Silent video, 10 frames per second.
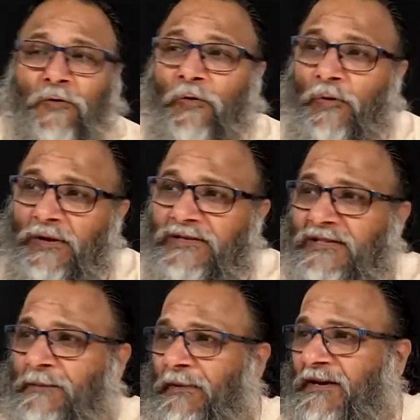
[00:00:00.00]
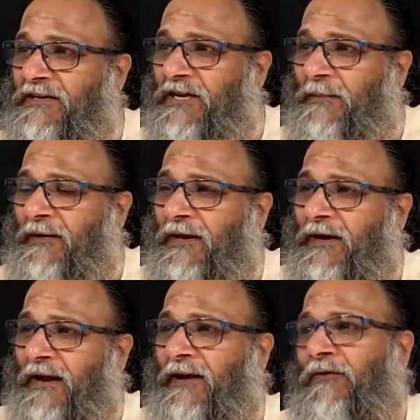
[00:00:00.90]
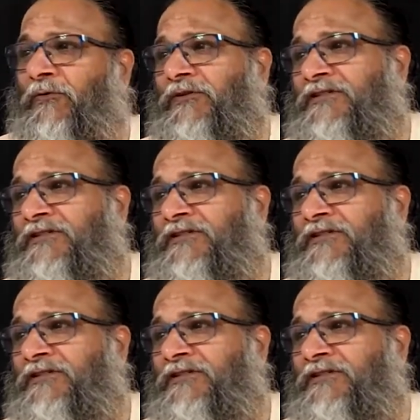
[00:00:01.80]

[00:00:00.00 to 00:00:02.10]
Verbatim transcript: who is the perishable and who